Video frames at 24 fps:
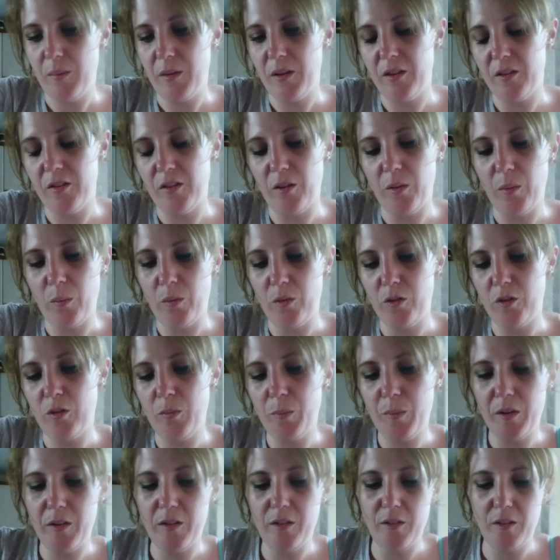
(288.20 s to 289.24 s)
because I want
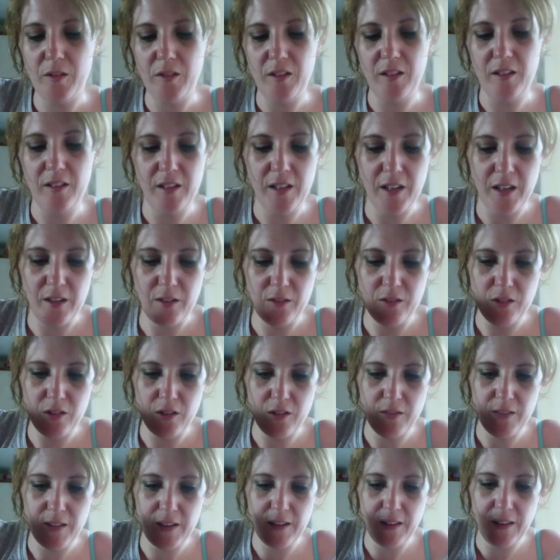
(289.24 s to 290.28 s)
to put some details
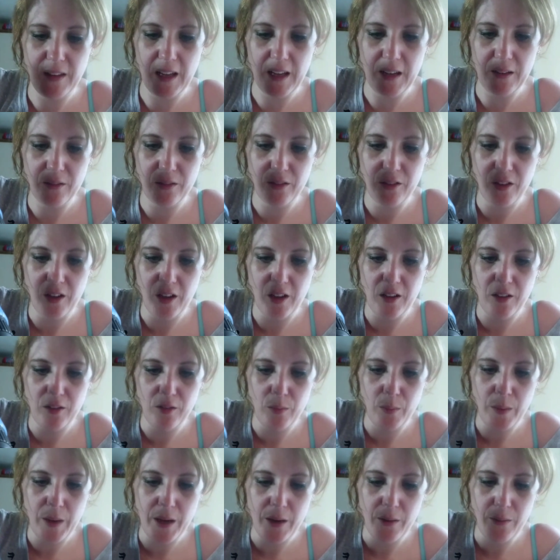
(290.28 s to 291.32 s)
around the outside
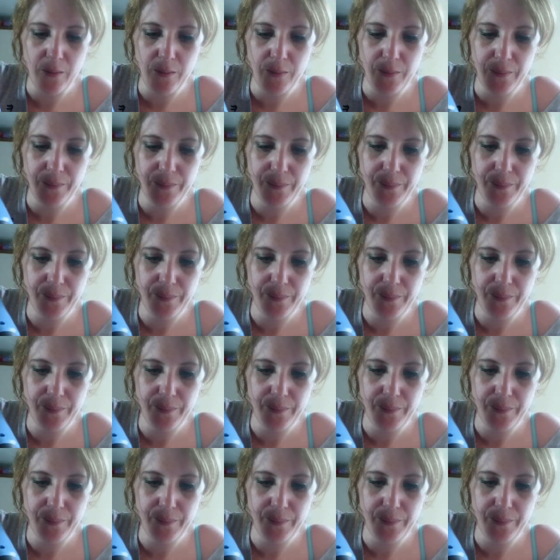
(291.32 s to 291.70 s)
as well.